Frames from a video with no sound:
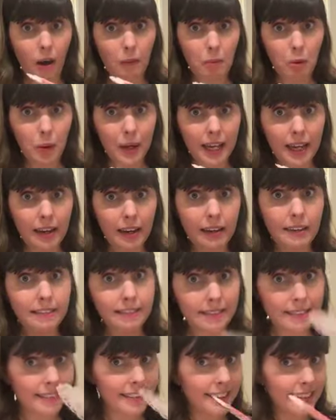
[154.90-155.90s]
I will get
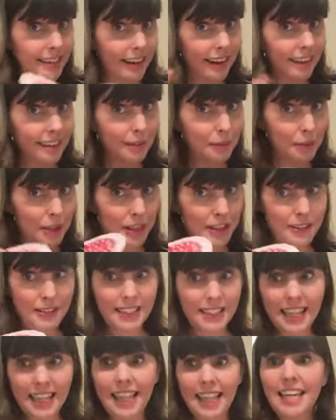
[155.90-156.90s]
started with
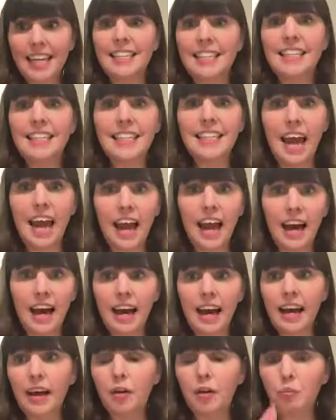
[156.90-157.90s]
using these.
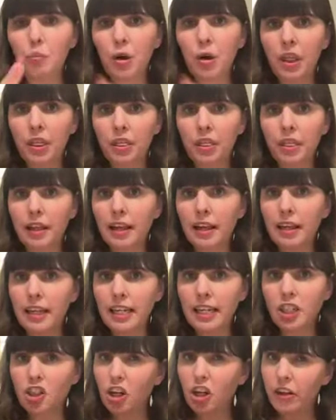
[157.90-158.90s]
With the
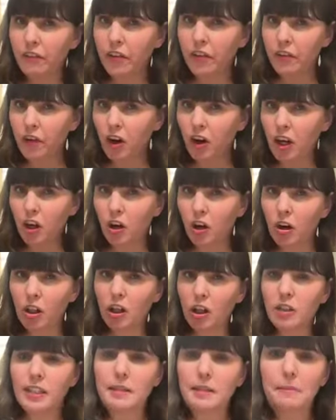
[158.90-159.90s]
collection, if you've only got
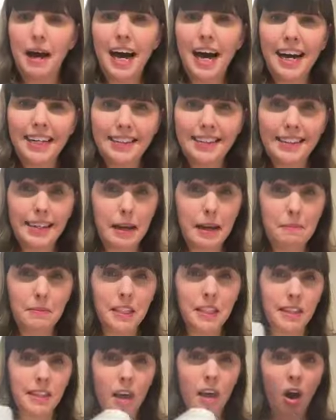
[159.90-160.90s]
close to my heart
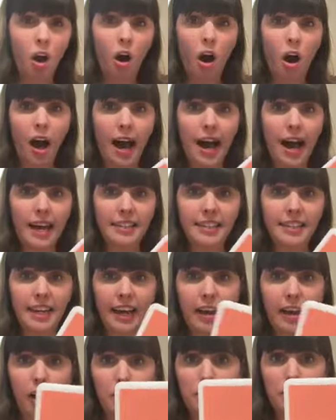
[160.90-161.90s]
stamps,
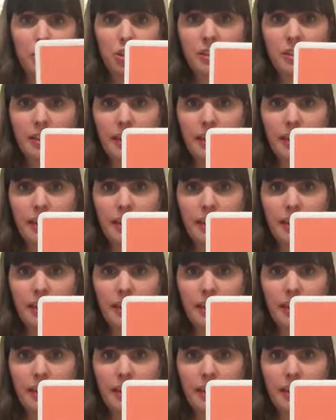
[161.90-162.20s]
today I'm